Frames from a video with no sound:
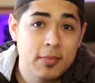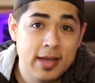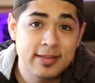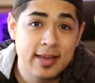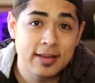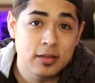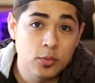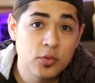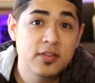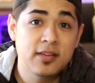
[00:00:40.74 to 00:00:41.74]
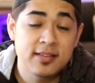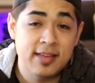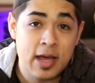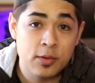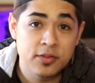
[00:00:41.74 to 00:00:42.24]
my dad lose his
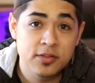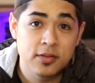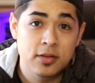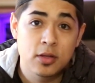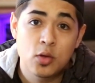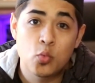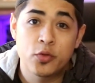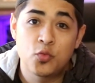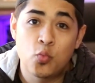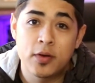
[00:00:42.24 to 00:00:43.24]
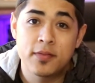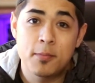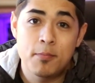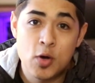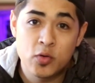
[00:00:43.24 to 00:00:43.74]
house was one of the
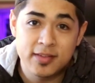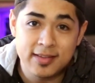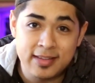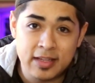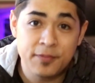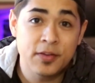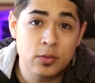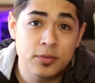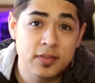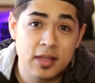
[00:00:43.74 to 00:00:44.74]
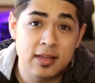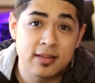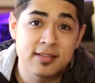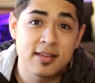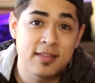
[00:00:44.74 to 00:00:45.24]
most difficult
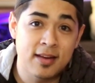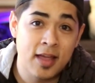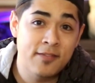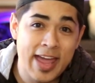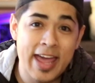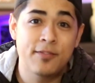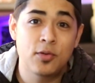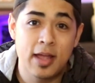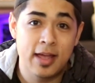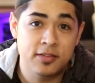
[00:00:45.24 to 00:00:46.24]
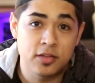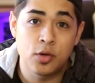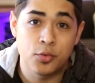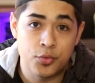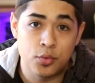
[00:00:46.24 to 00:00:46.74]
things that I've ever had to
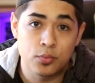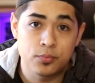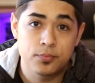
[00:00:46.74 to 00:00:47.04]
go through.